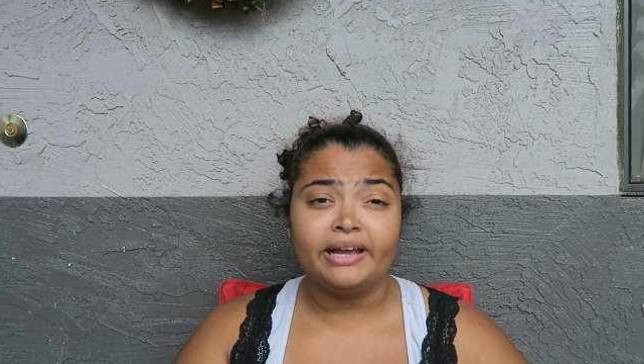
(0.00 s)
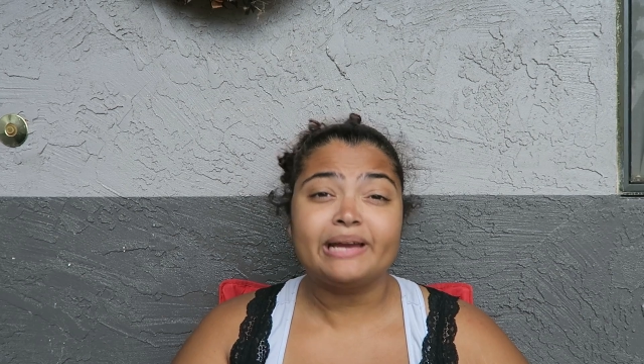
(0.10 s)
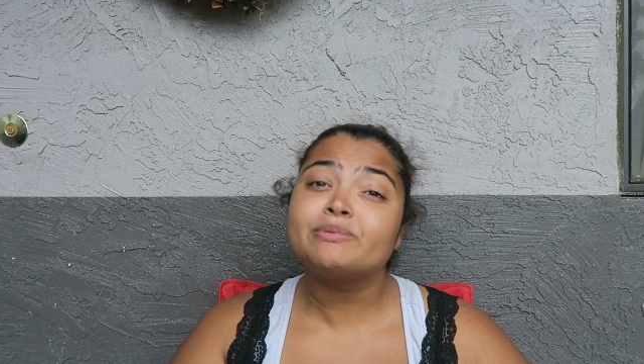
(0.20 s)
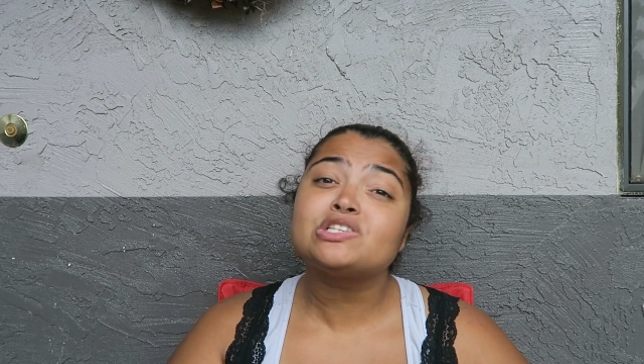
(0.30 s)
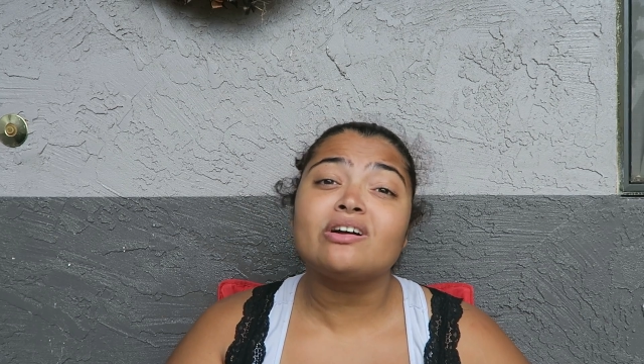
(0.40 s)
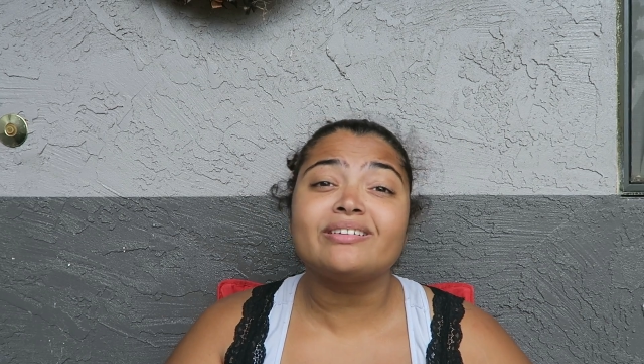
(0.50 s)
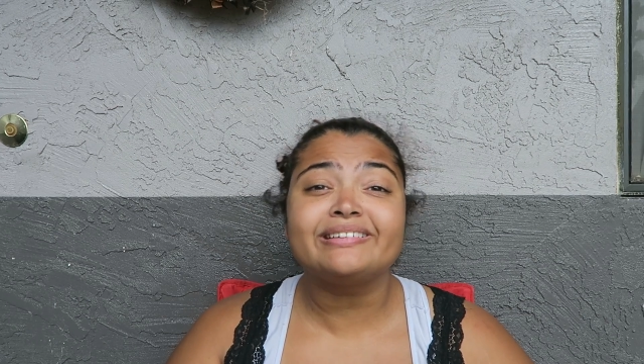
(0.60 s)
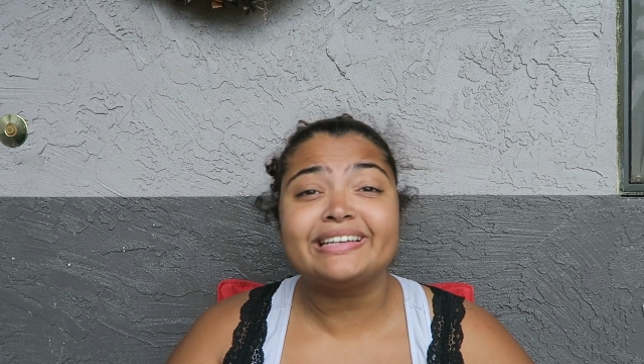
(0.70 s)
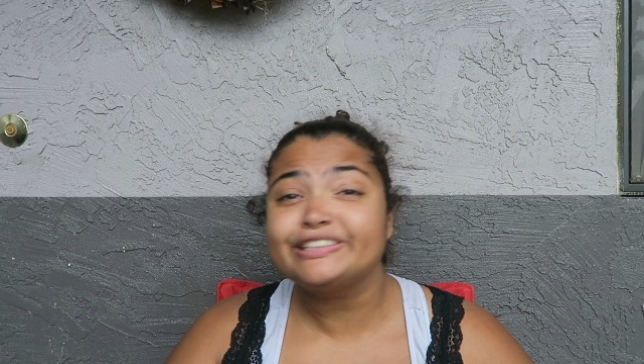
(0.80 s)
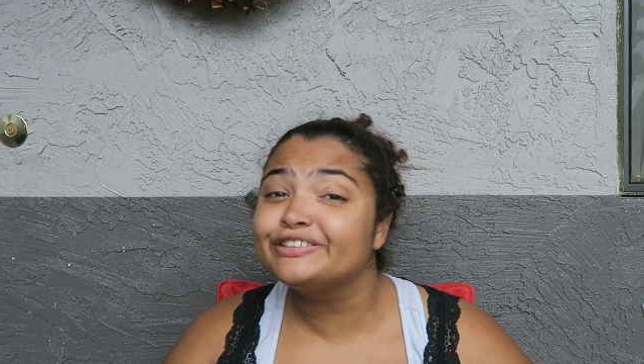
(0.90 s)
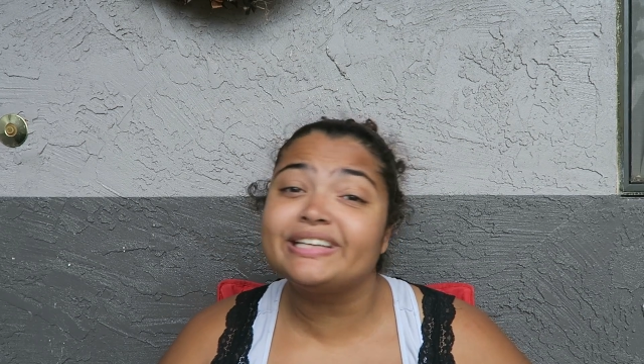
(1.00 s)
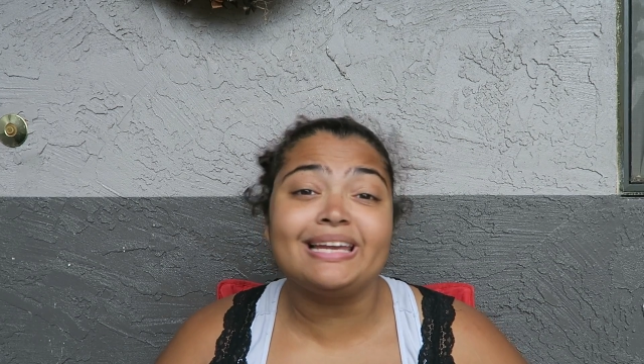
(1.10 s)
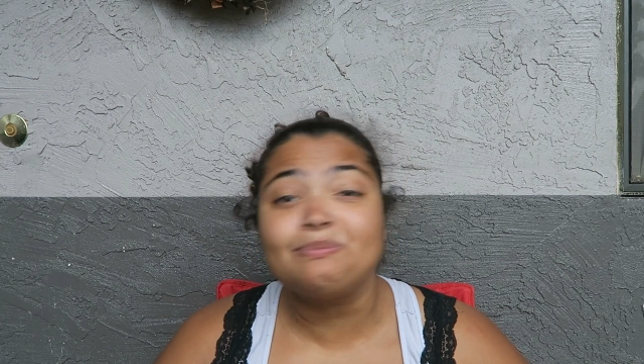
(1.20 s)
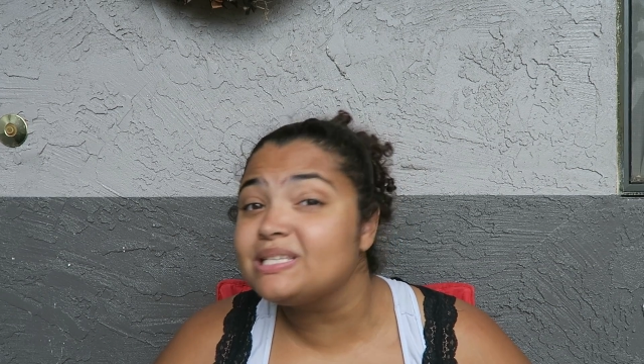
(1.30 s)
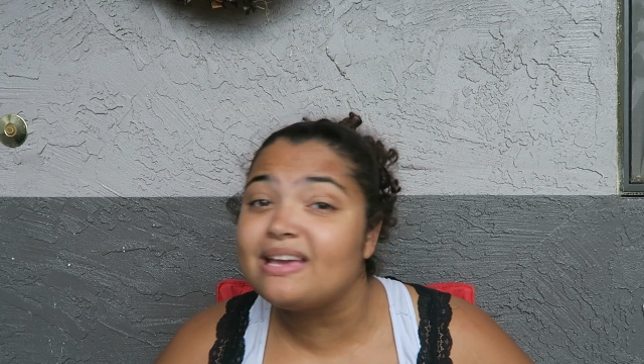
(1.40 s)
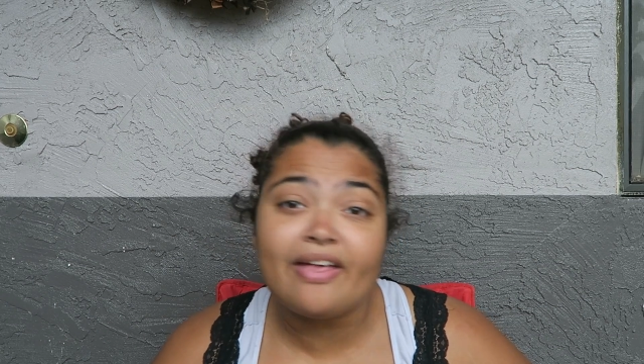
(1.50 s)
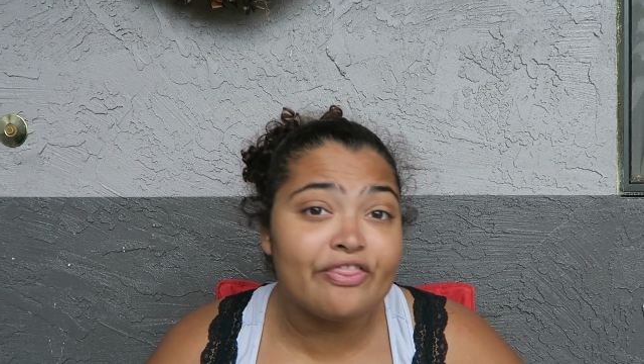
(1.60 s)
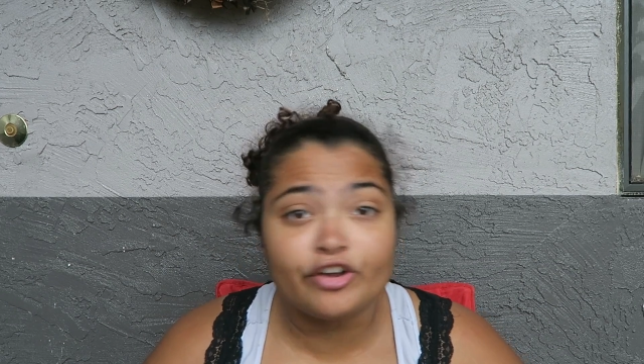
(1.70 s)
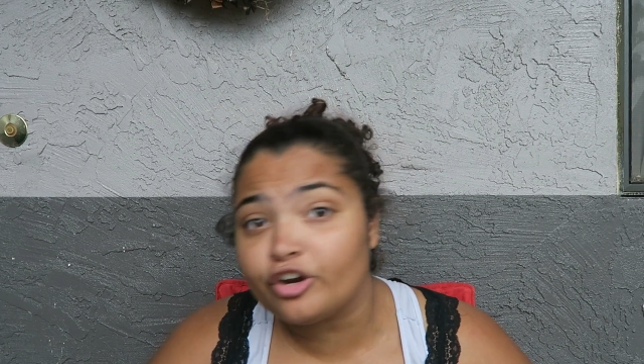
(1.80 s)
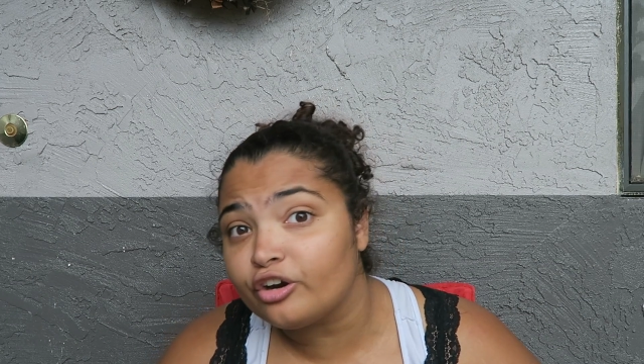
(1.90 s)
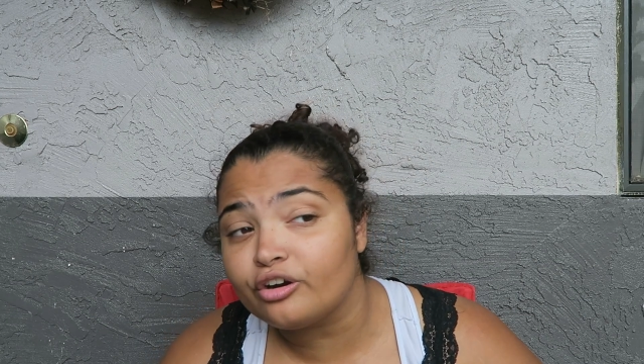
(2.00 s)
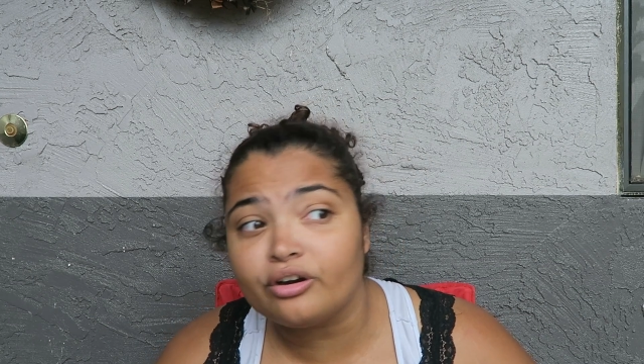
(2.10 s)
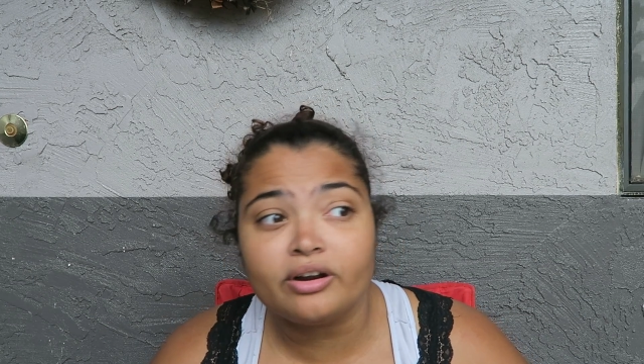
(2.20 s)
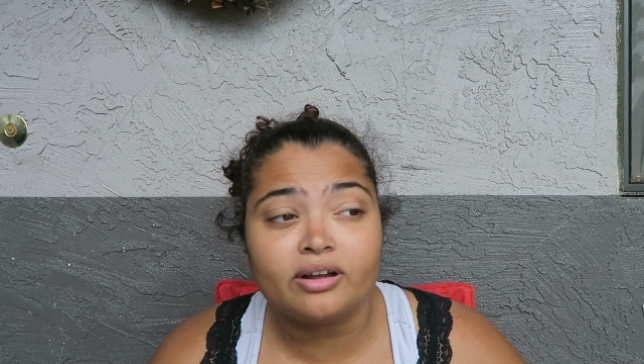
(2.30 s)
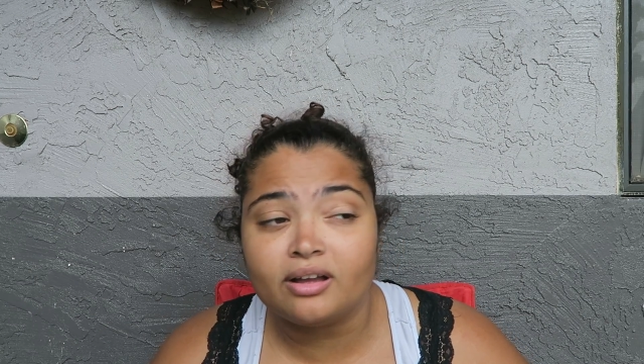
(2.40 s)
Amazon, get your game together.